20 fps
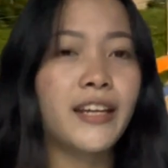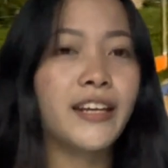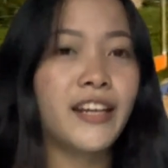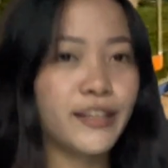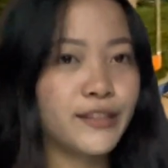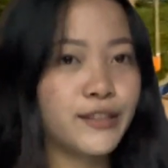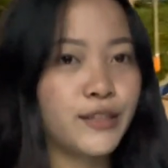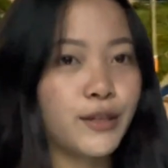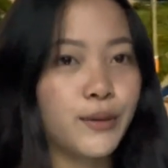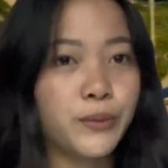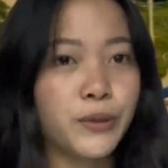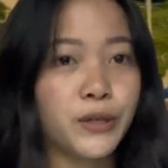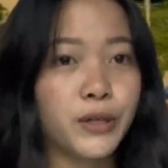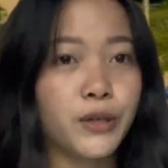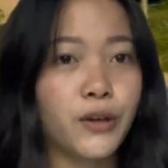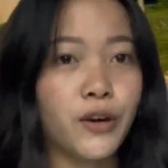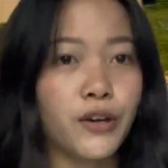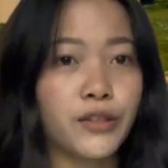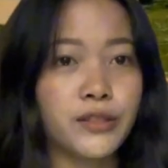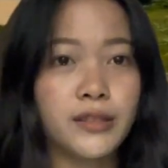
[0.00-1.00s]
and extra
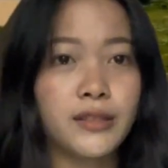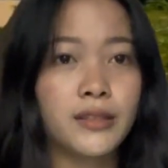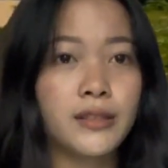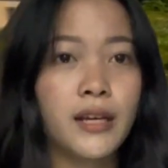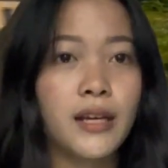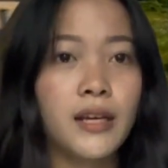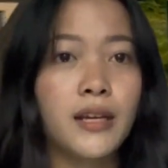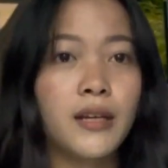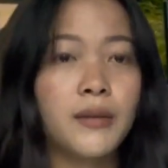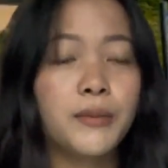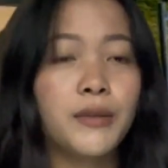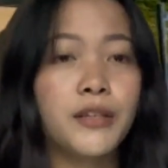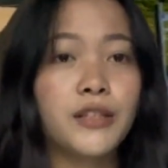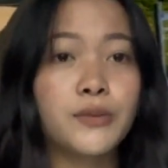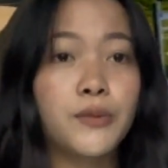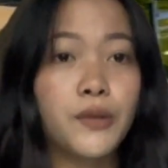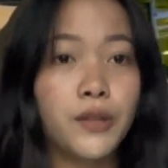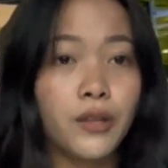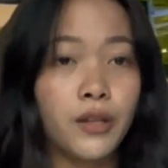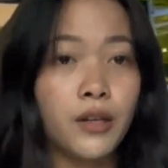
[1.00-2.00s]
work costs.
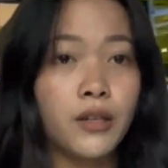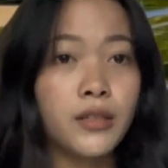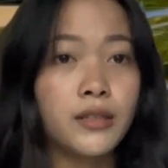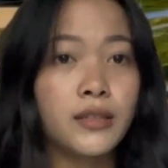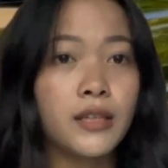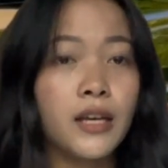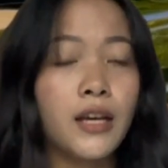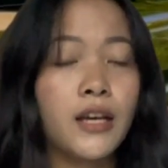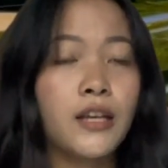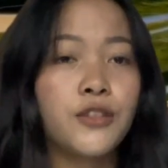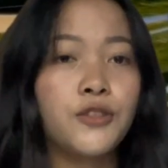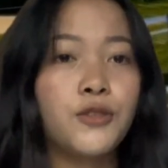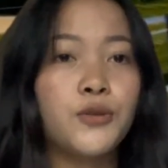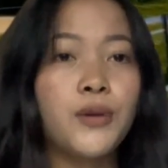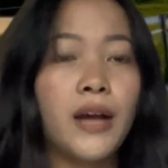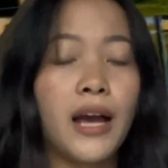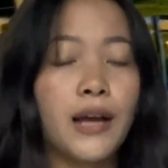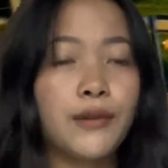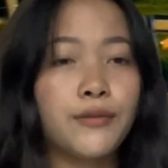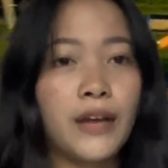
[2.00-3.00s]
Because with us,
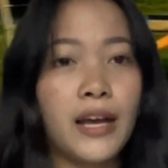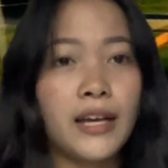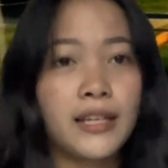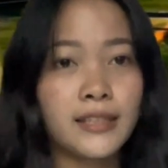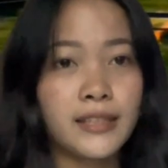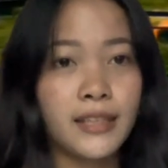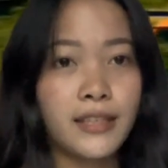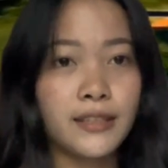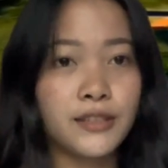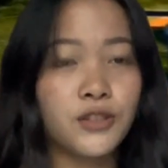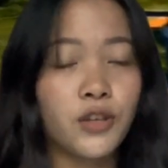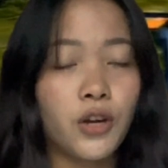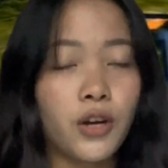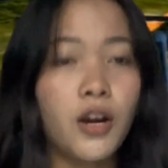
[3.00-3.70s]
you have access to a